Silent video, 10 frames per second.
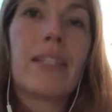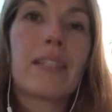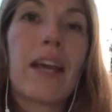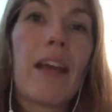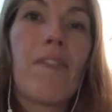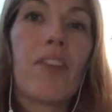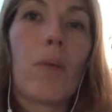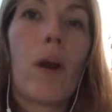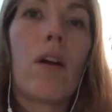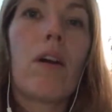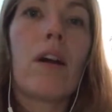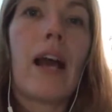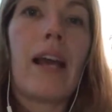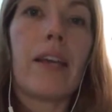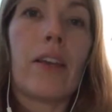is that if you are
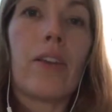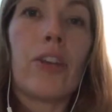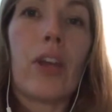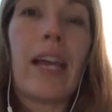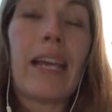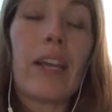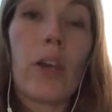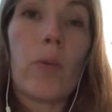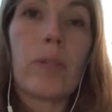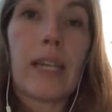a EU